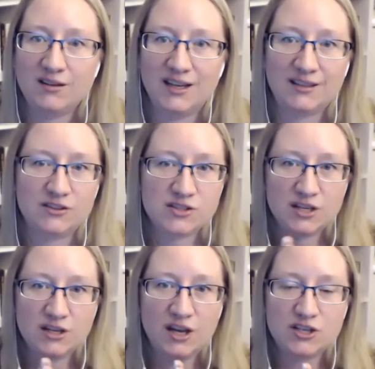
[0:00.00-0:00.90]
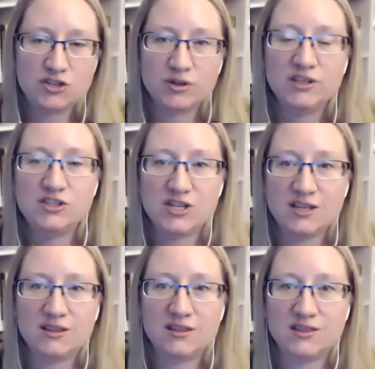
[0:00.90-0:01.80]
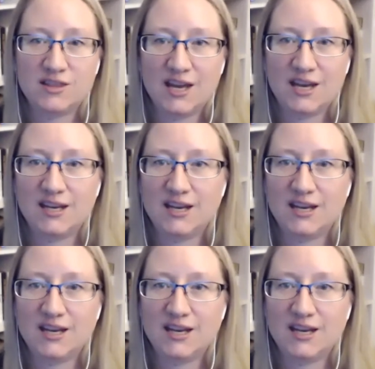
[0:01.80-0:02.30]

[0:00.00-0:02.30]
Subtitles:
Like there's a trilogy that